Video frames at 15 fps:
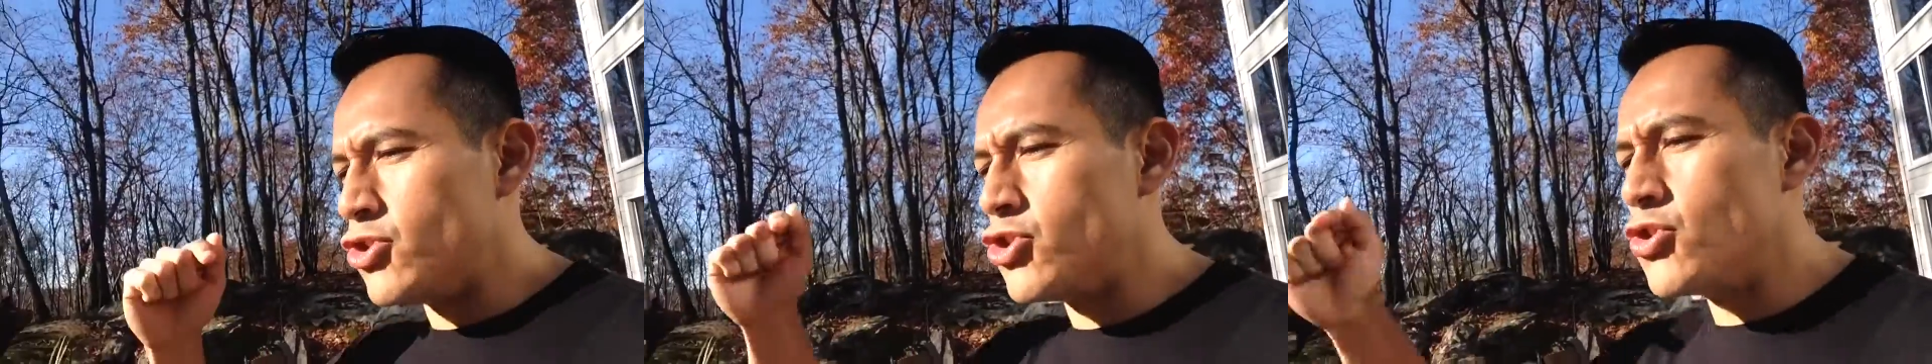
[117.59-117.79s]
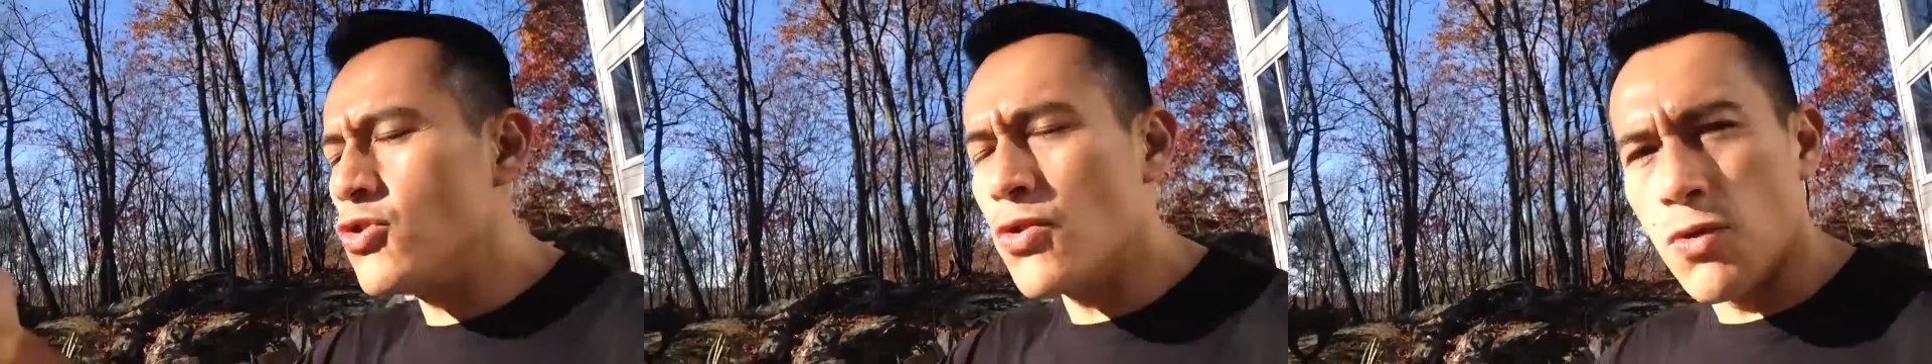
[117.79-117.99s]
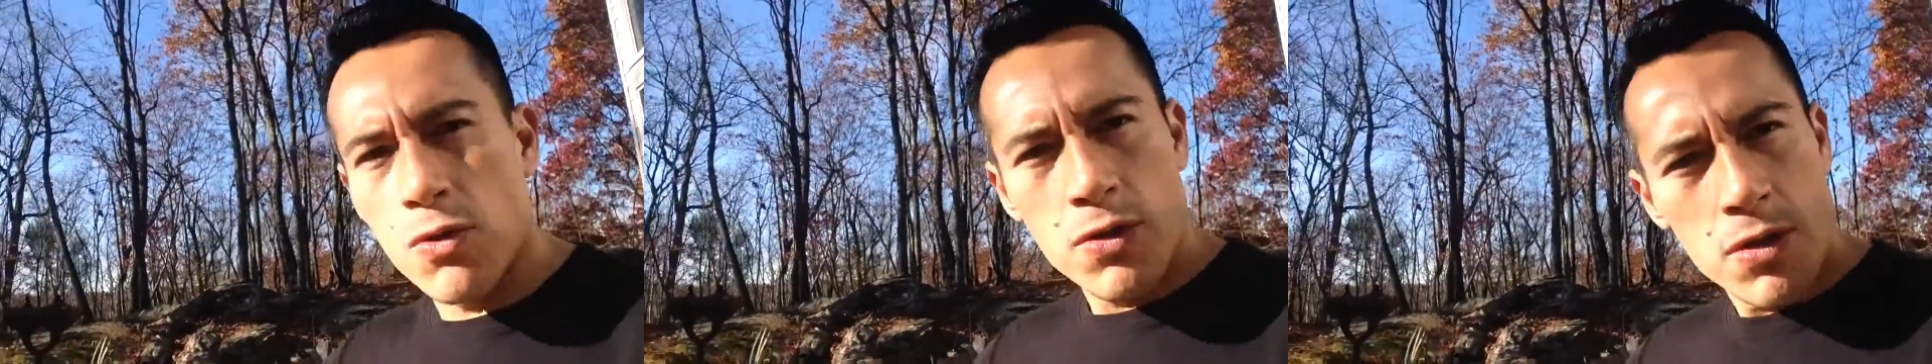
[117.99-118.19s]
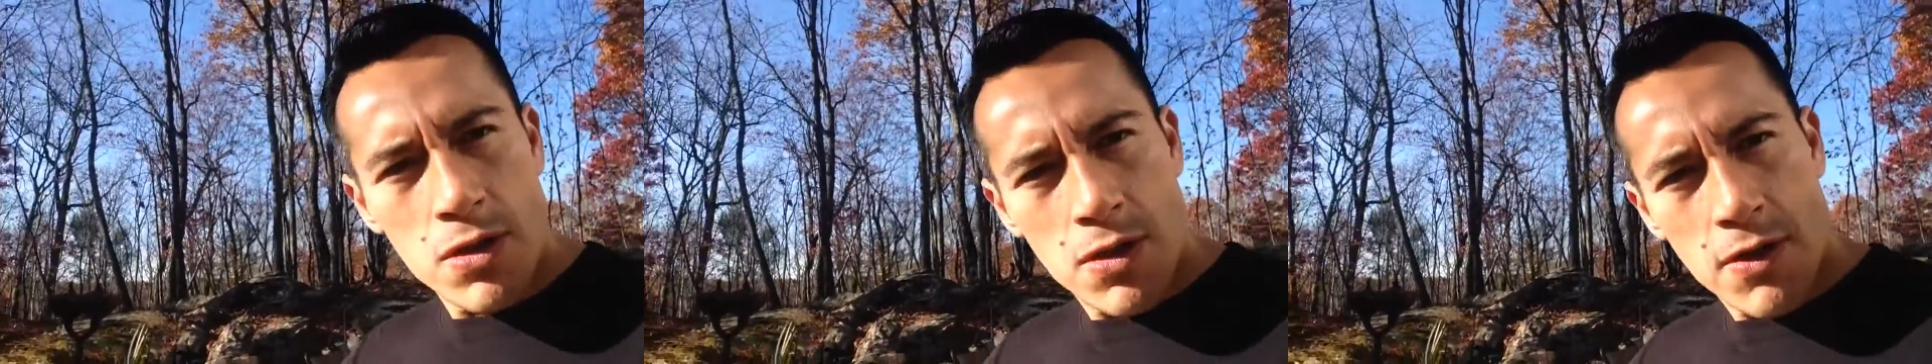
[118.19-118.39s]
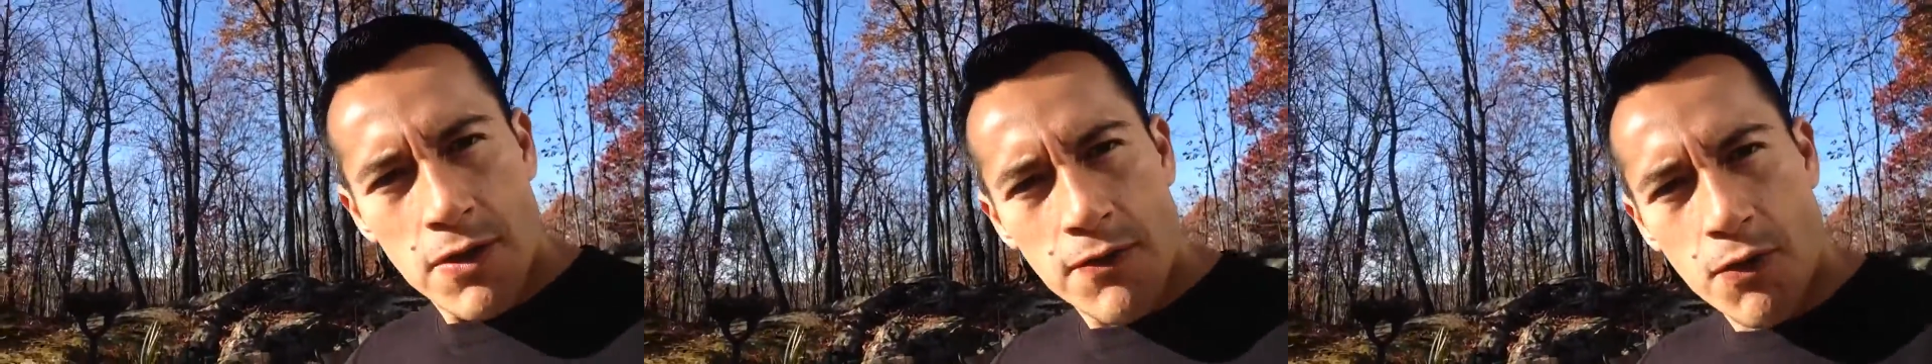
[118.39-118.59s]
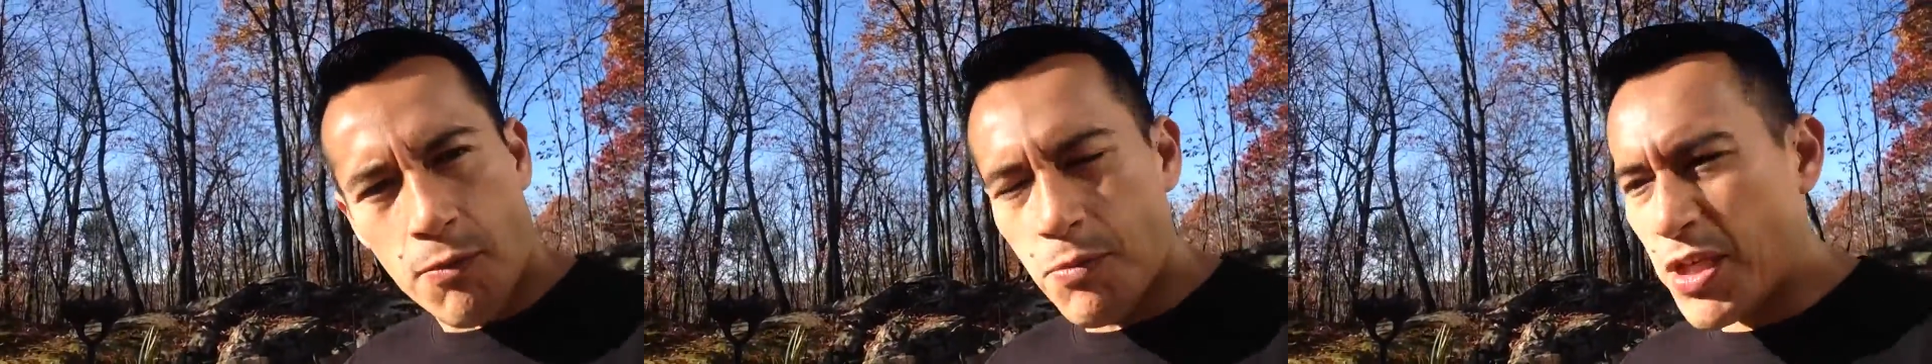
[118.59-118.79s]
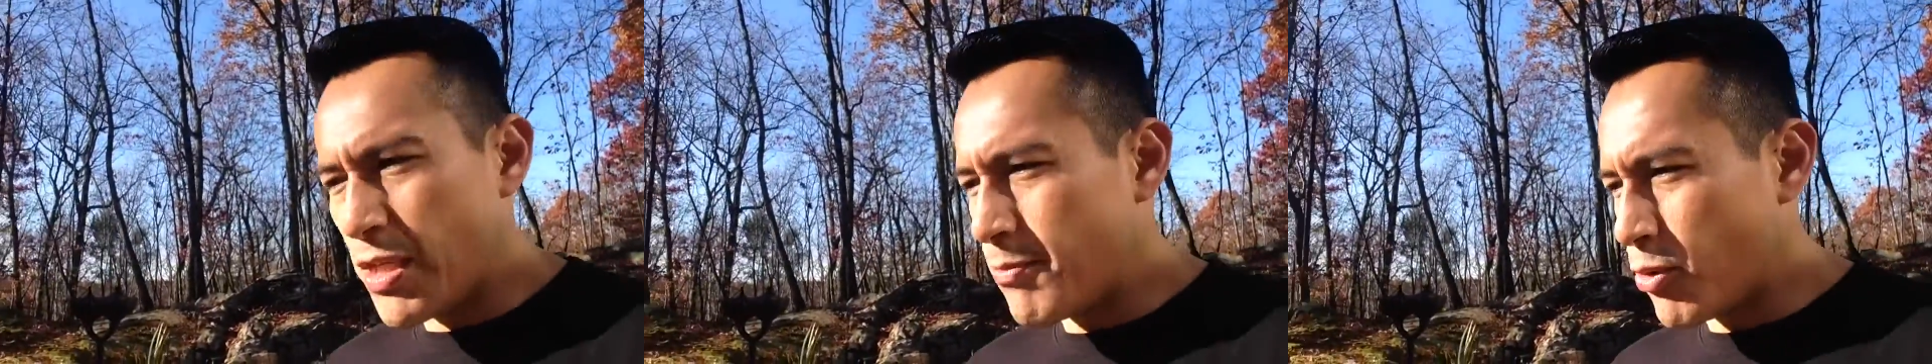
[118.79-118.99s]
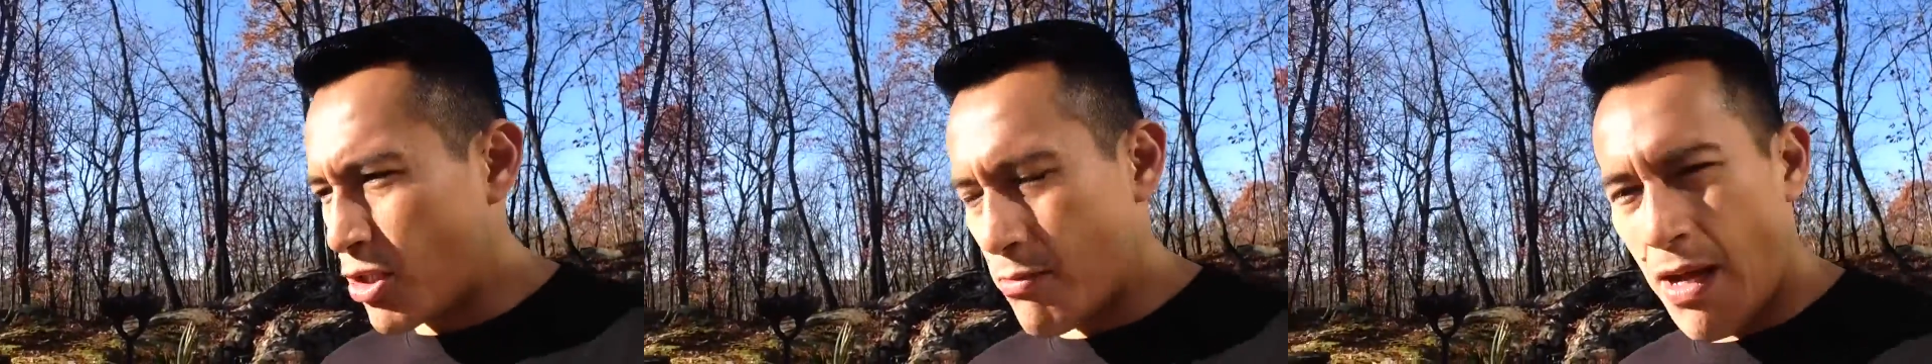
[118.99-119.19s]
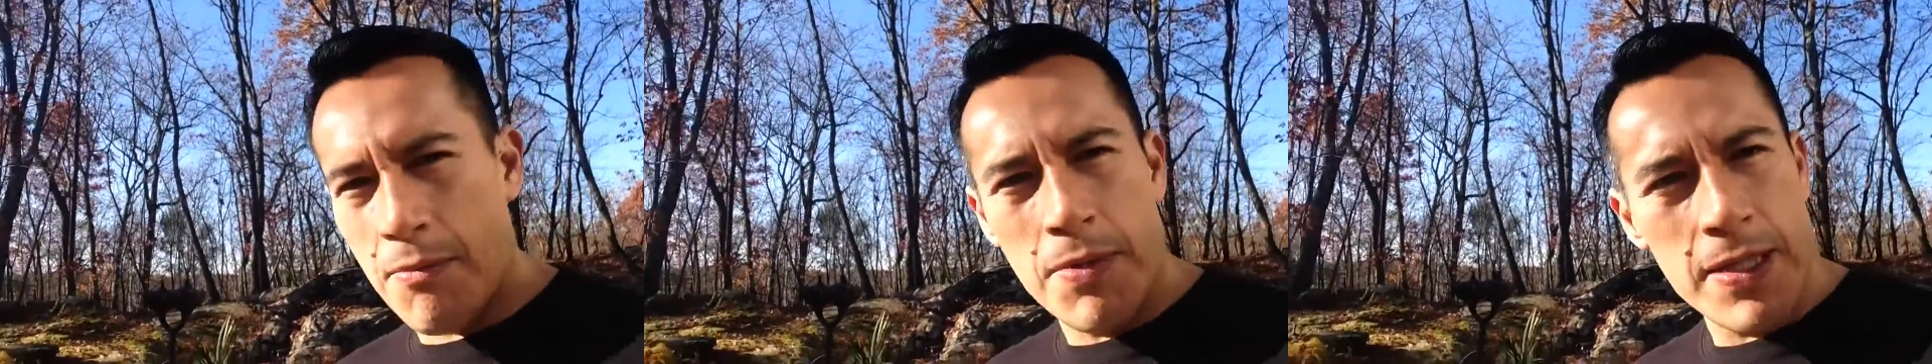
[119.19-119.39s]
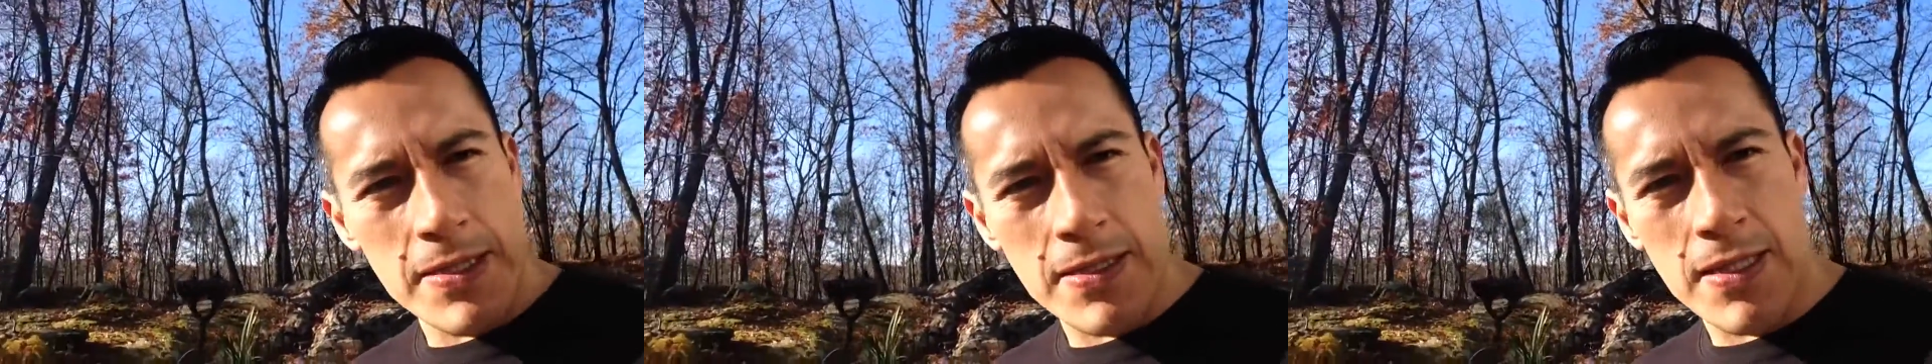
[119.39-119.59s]
do for people in my
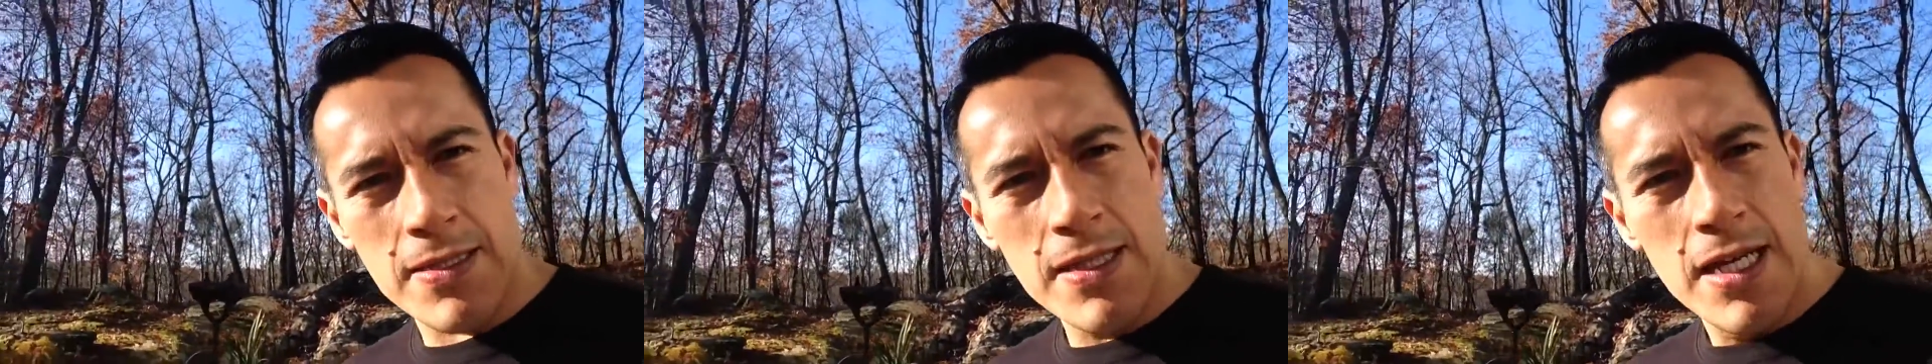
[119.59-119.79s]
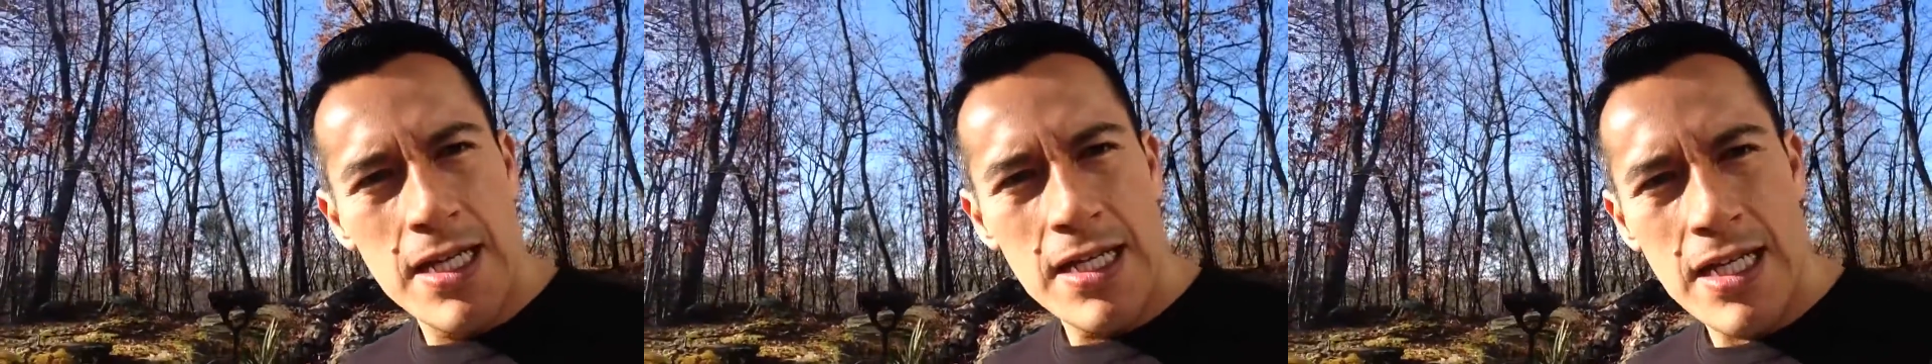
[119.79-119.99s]
business?